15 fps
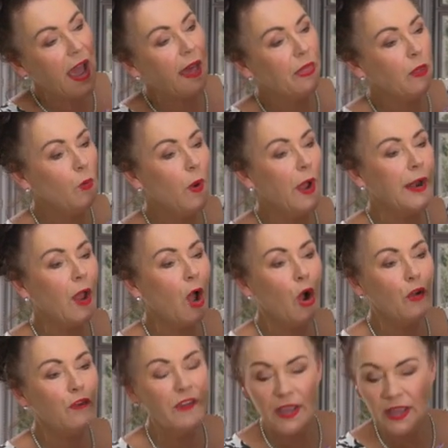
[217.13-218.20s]
other one
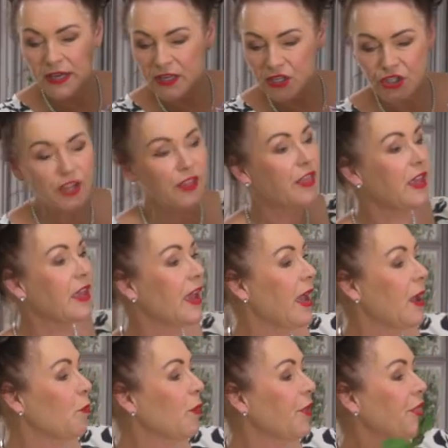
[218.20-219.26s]
over and into there,
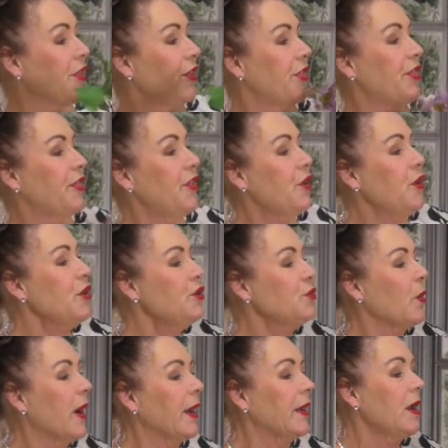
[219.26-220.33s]
and with the third
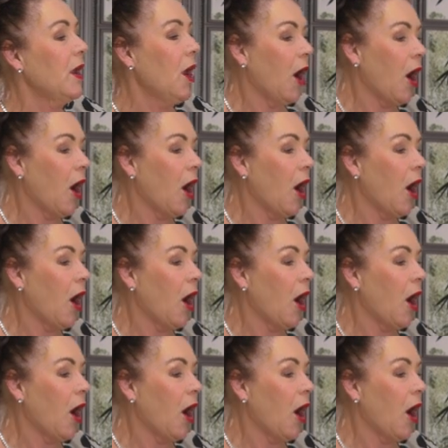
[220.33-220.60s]
one,